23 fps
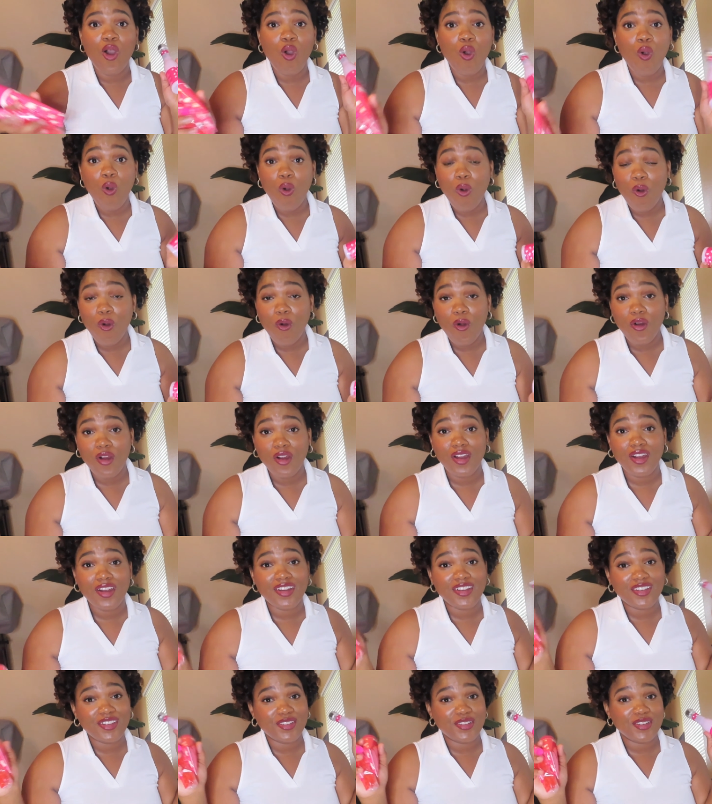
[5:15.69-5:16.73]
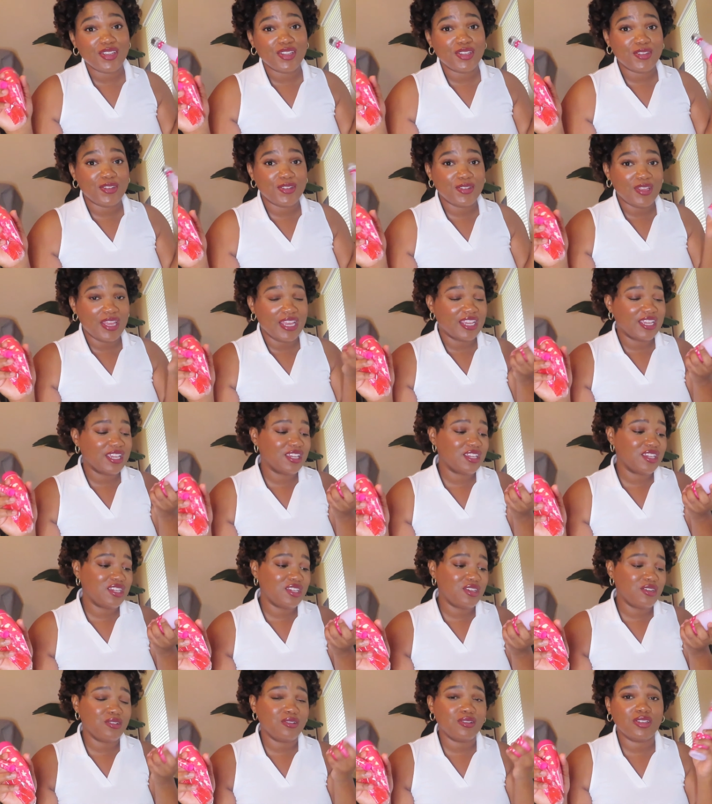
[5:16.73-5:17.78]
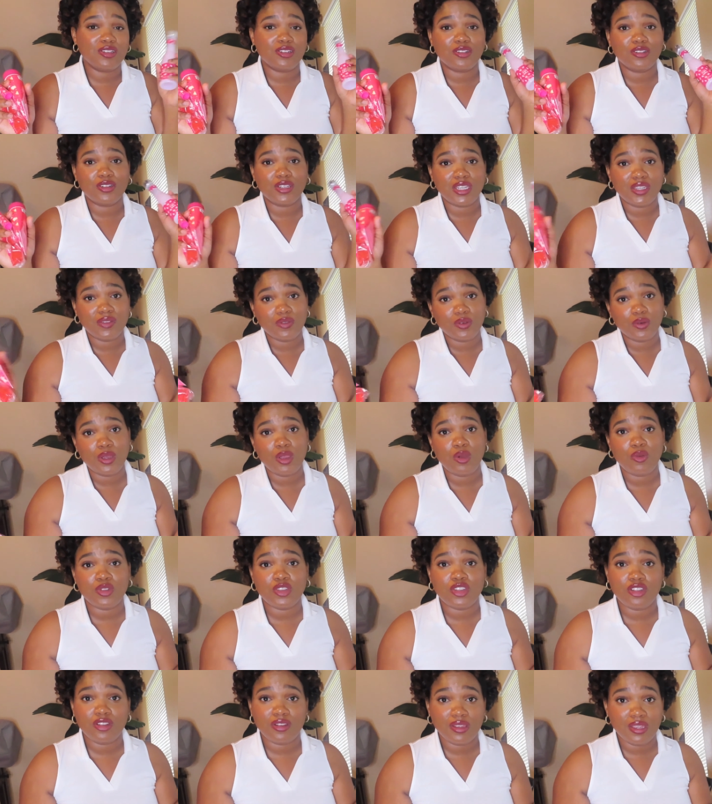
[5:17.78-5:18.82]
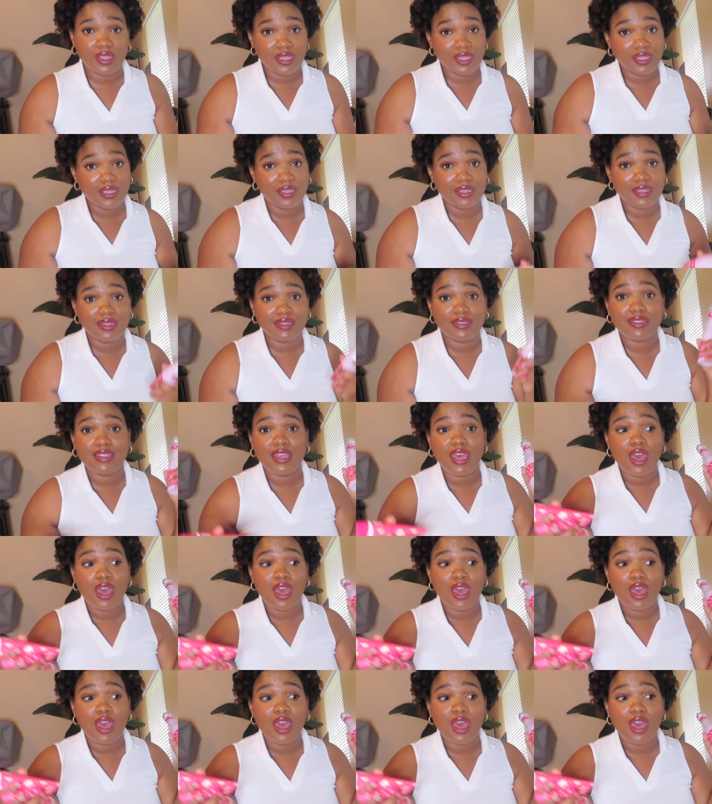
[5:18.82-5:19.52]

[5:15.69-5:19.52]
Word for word: Or you can do like a cute little giveaway with your kids,